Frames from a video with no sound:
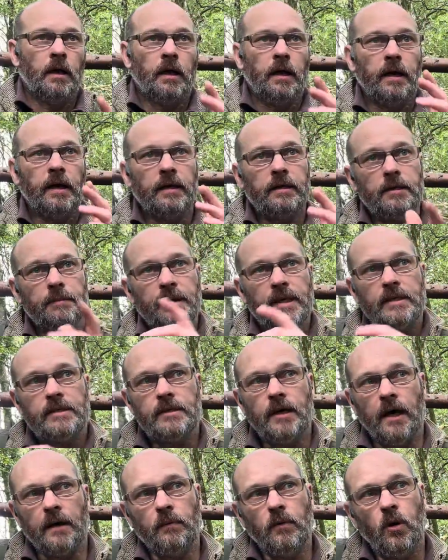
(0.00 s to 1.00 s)
in the
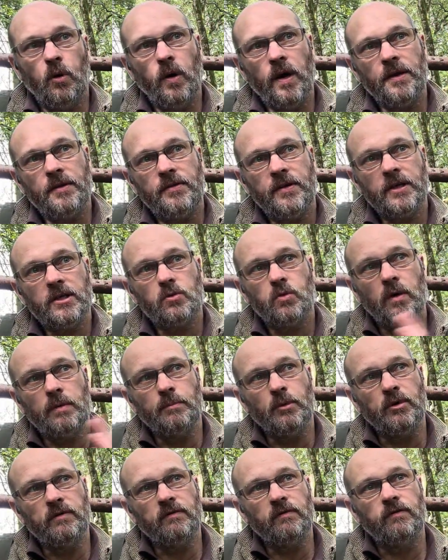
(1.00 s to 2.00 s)
meantime, when things weren't
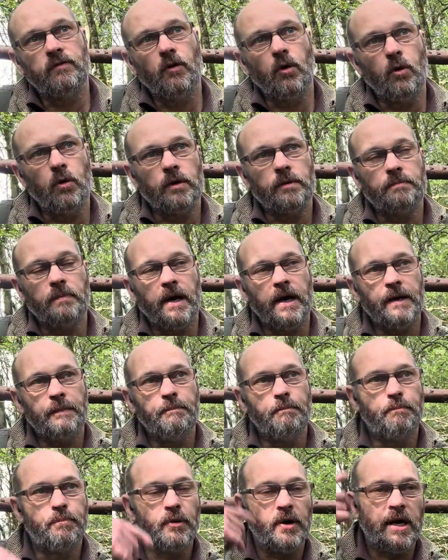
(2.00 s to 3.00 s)
moving forward, my
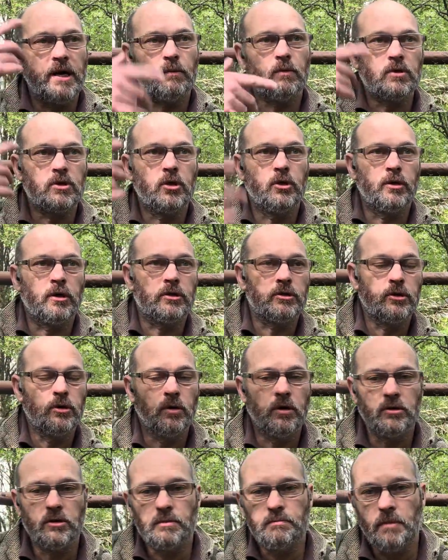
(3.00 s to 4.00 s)
brain was going at
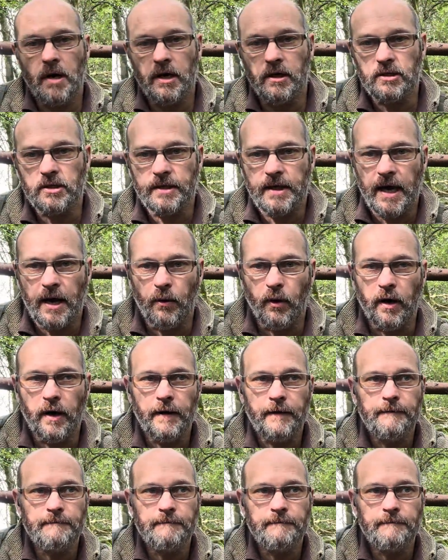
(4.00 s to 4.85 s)
200 miles an hour